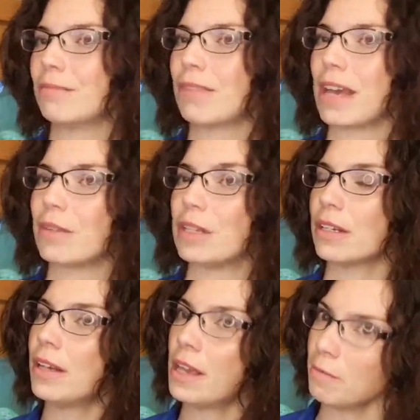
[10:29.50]
I haven't done
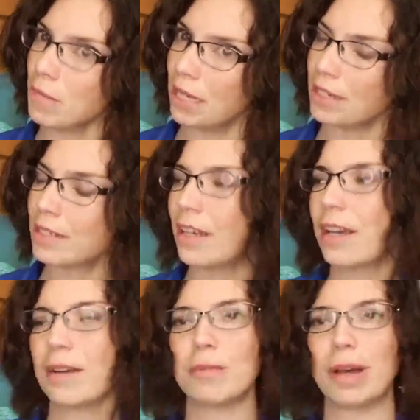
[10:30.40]
it in a minute,
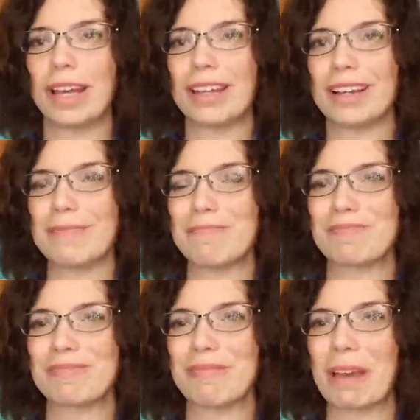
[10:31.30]
but
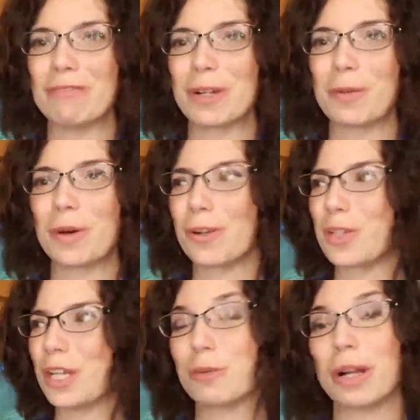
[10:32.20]
I've done a water
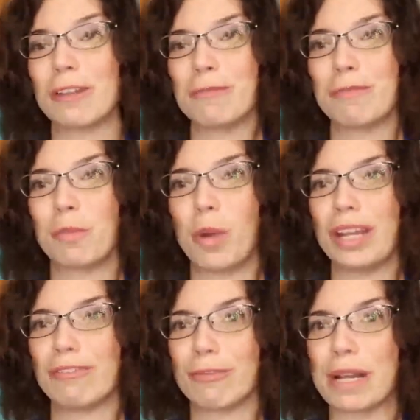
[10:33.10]
change while I'm
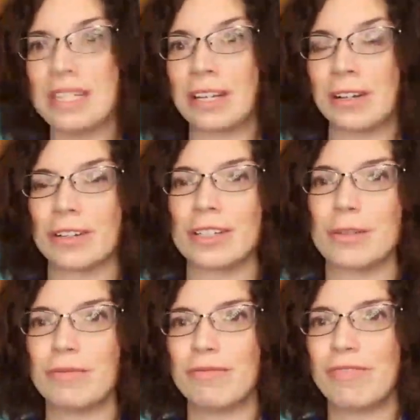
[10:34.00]
waiting for my dinner to
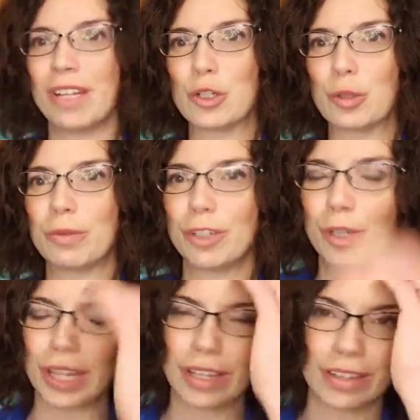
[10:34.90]
finish
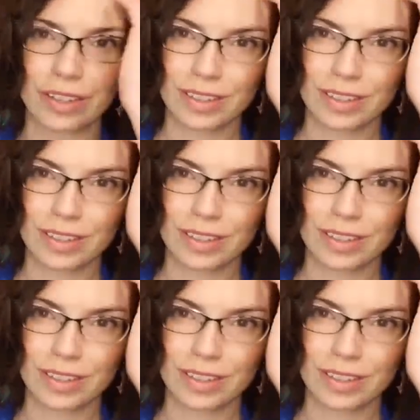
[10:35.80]
cooking.